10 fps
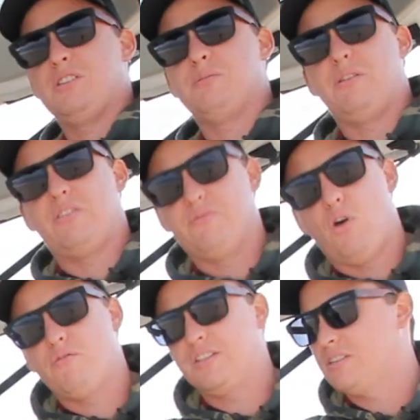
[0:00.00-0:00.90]
it's a bit of an
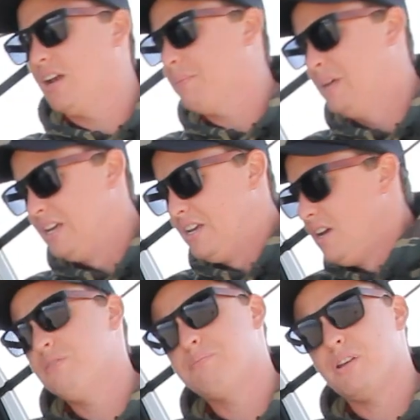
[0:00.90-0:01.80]
evolving setup.
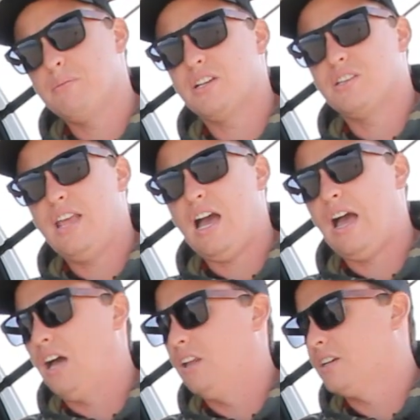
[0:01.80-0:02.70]
This is pretty much now
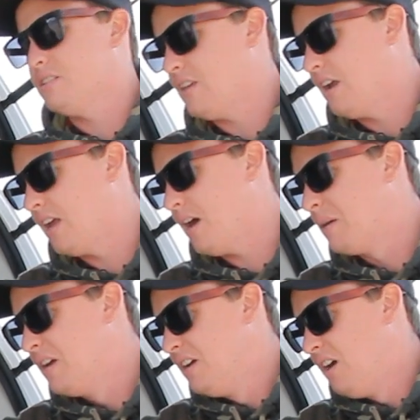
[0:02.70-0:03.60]
how I like to set it up.
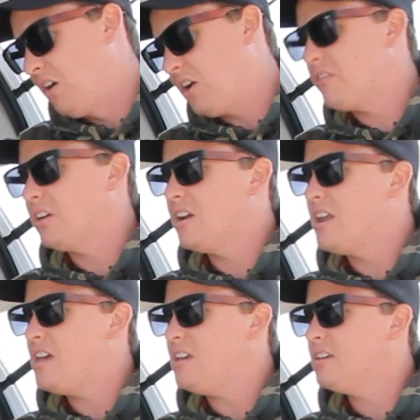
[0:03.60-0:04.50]
I've got everything I
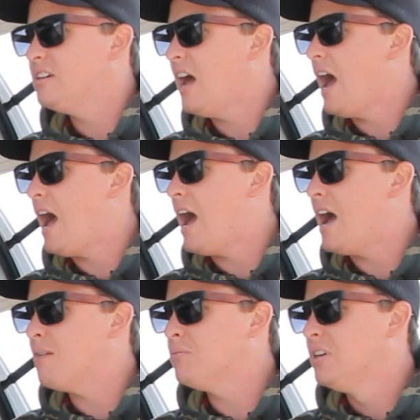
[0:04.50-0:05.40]
need.
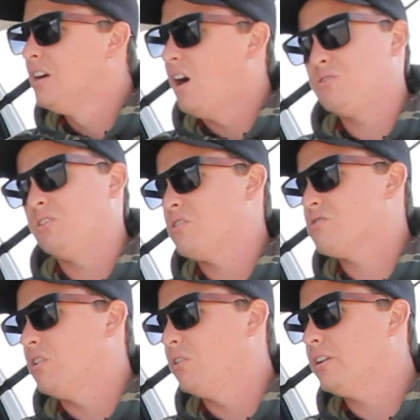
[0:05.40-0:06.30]
I do a lot of
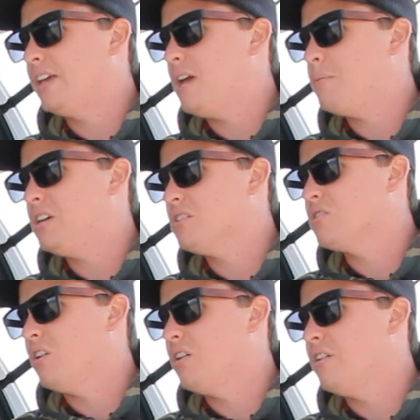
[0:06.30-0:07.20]
solo camping,
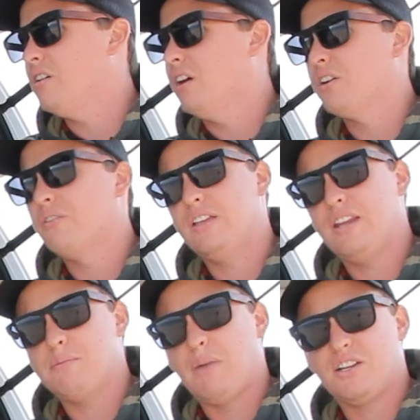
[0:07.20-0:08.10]
so I don't really
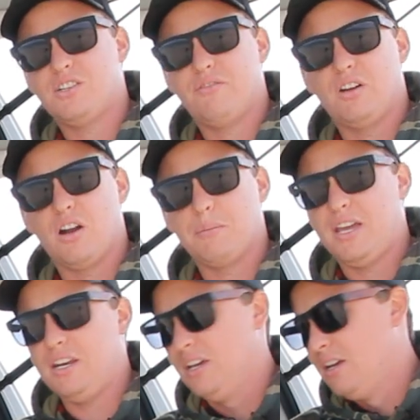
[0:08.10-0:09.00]
need much, if you know what I
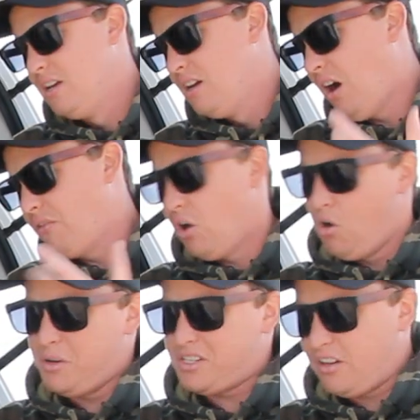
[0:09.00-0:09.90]
mean. I've got
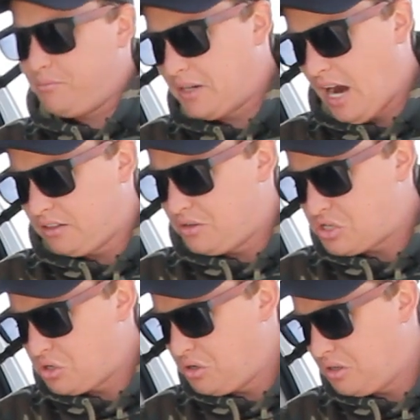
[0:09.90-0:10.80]
all my stuff in my cutlery
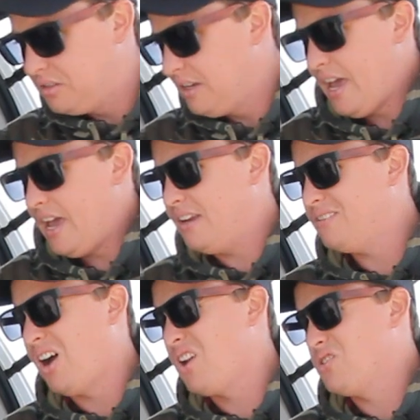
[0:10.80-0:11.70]
drawer,
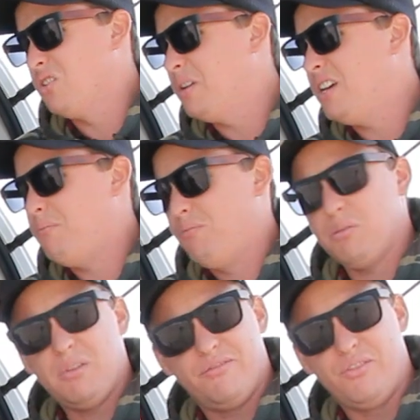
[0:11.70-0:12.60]
and I just normally put
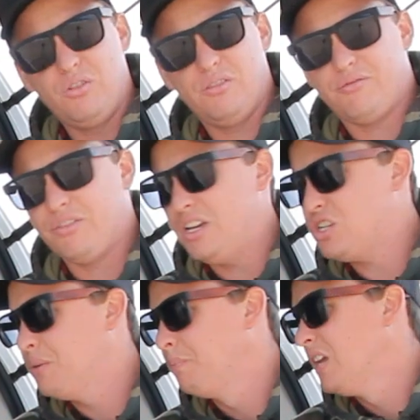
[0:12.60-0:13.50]
a bit of food in the fridge.